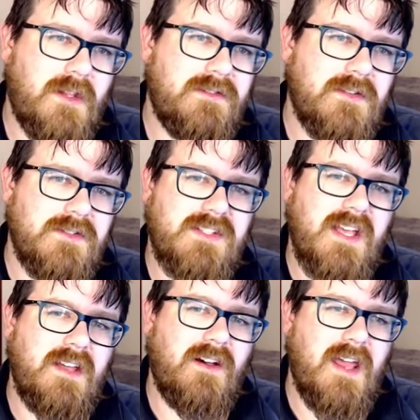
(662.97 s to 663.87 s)
So
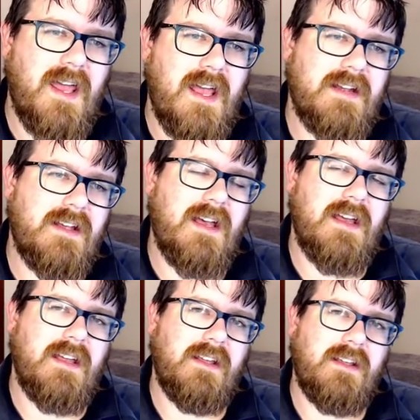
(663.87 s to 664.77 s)
say I had
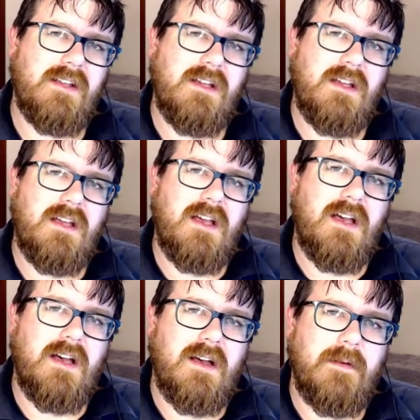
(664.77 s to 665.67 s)
a
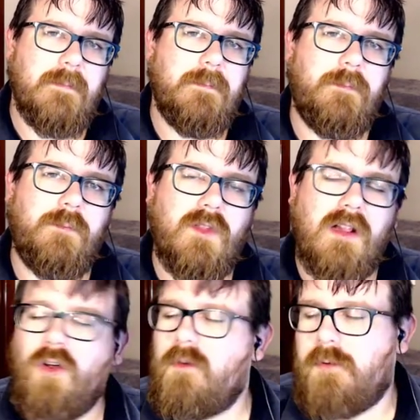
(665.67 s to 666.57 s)
um,
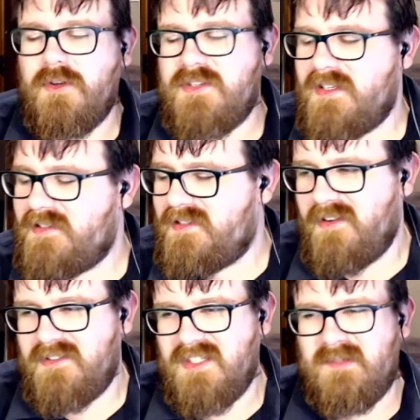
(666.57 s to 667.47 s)
long process that
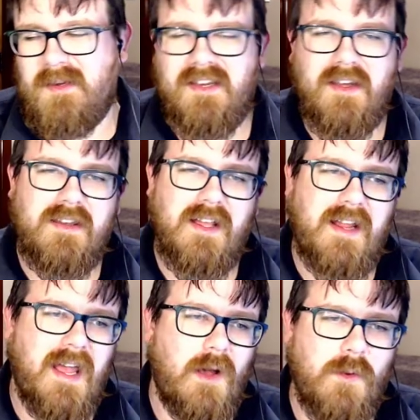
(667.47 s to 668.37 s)
I was expecting to
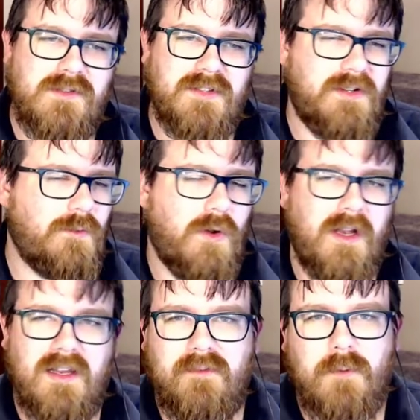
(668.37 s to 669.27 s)
take hours. I didn't want
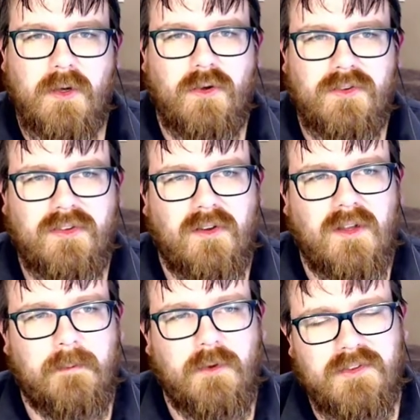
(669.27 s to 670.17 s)
to leave my console
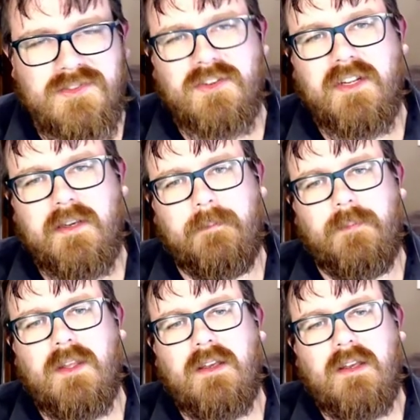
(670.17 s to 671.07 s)
up on the screen,
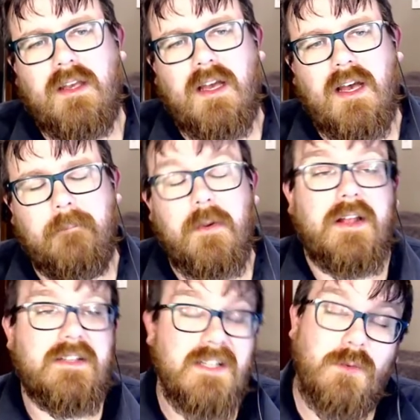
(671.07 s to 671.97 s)
um, but I
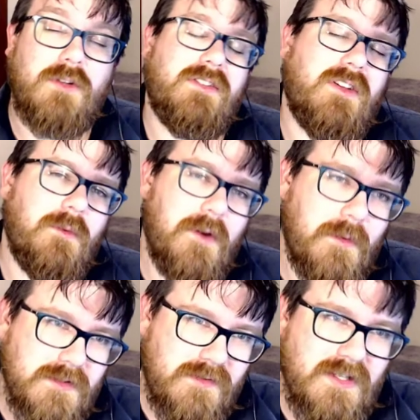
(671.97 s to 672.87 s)
did want to know when
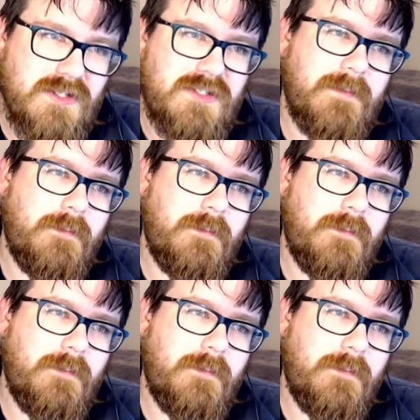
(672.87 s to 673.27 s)
it was finished.